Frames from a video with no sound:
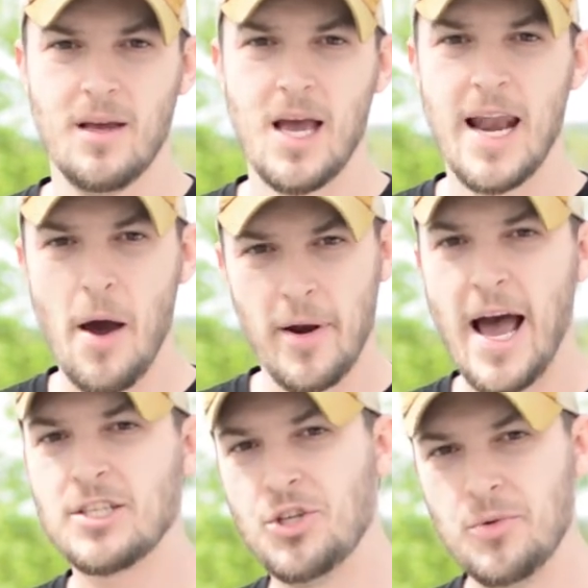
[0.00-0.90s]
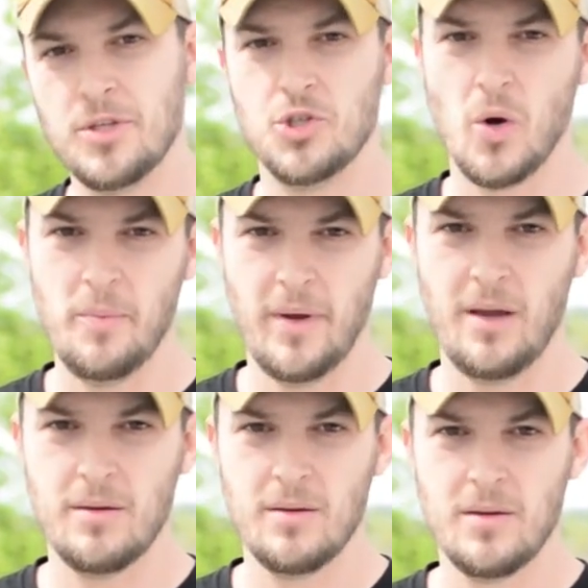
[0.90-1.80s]
and I would ask you to join
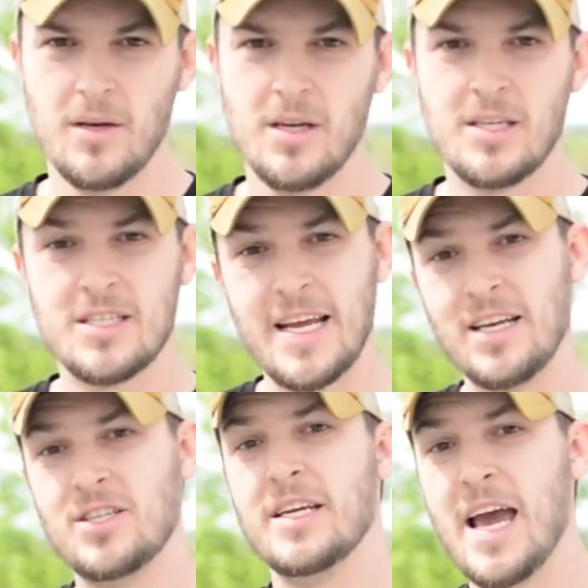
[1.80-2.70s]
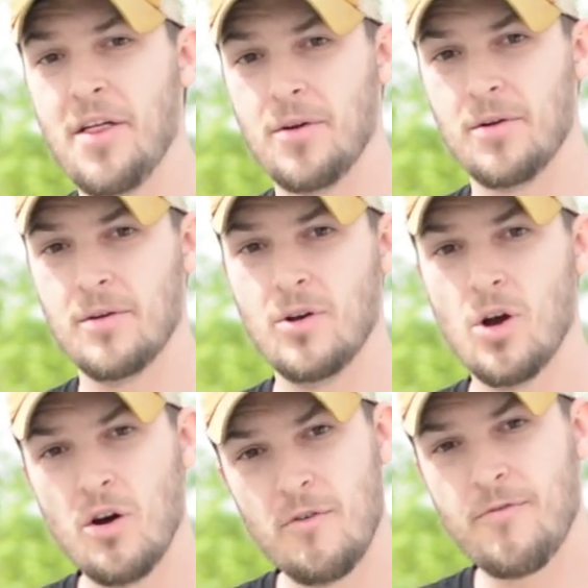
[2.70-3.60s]
me to stand together
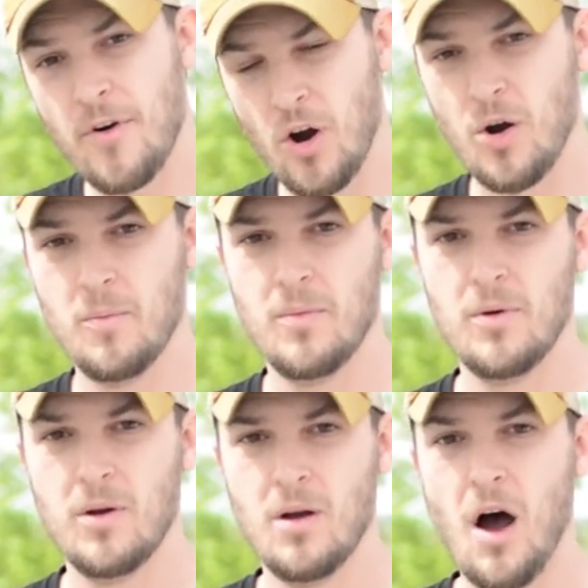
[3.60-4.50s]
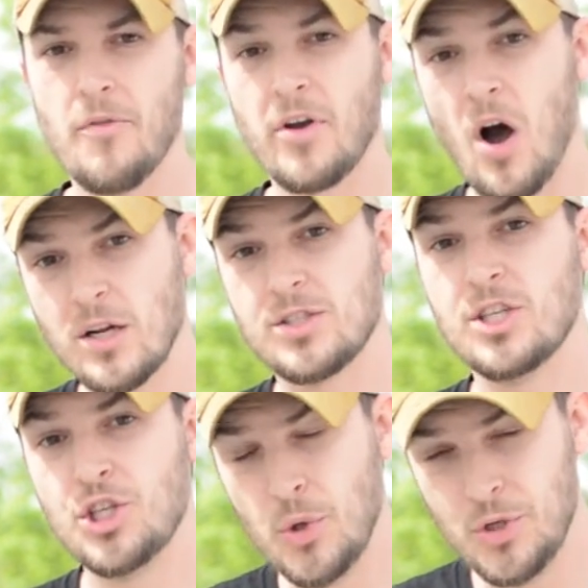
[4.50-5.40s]
firm on the
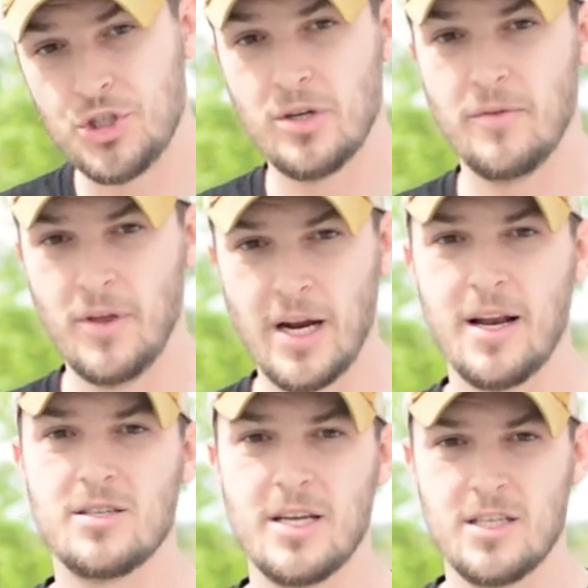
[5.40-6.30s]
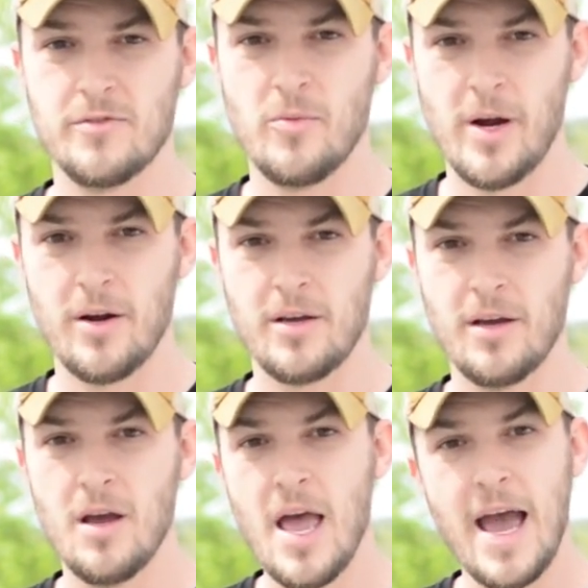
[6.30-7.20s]
Constitution of the United States of
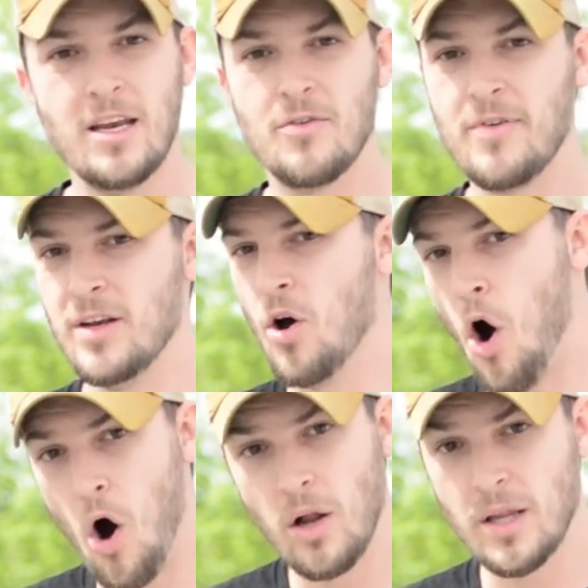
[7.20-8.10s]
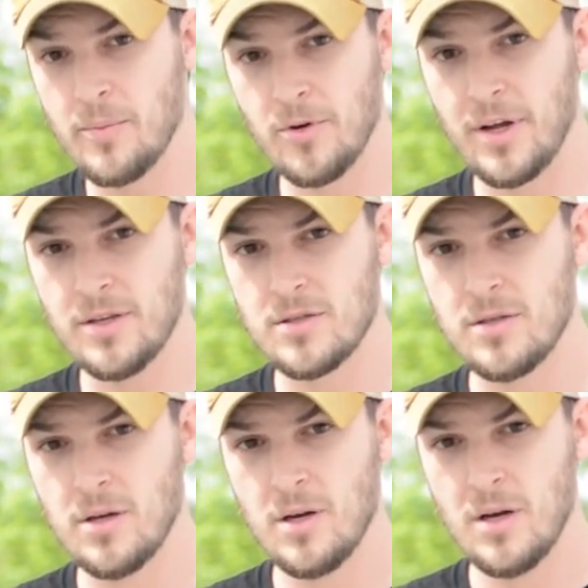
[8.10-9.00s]
America and defend all liberties,
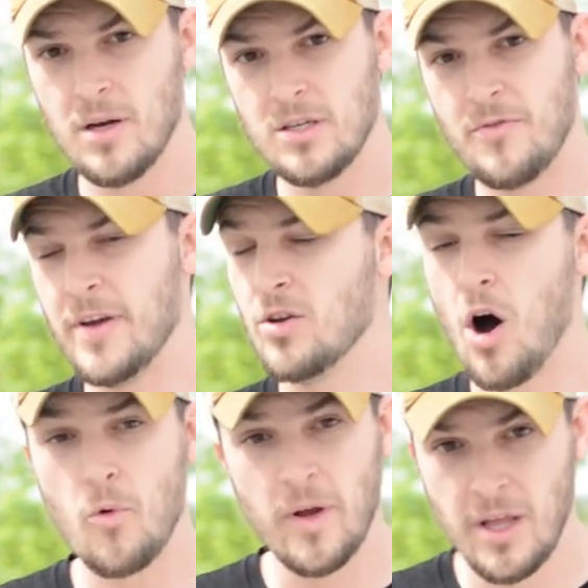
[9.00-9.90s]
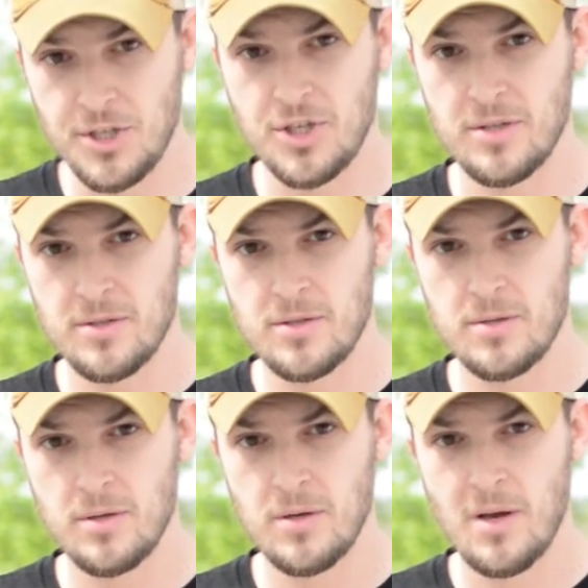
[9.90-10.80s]
defend all
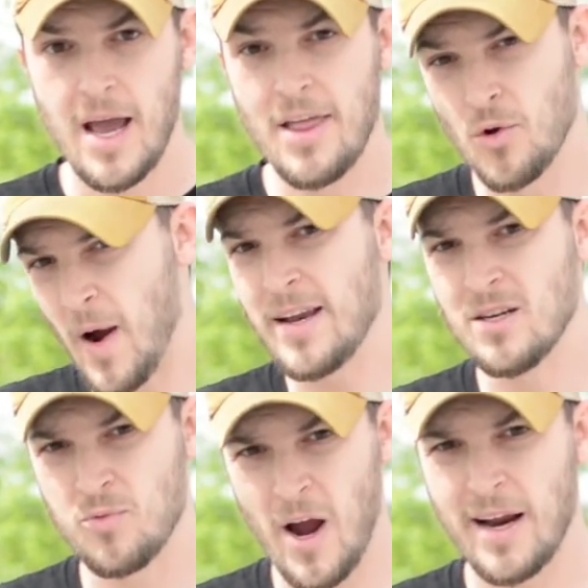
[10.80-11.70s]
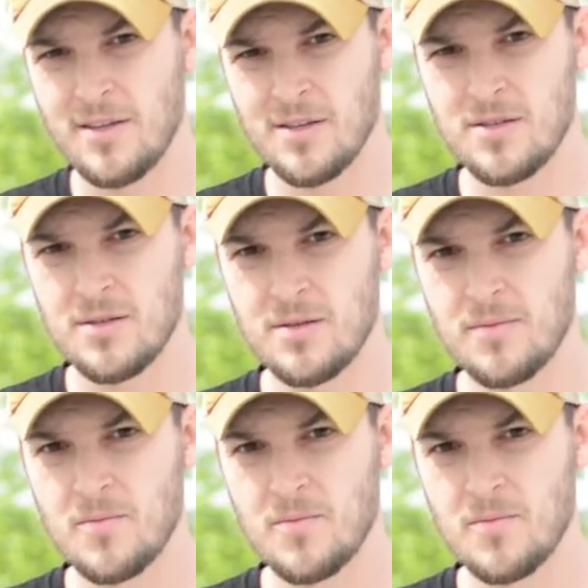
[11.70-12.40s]
religions, and the right to practice,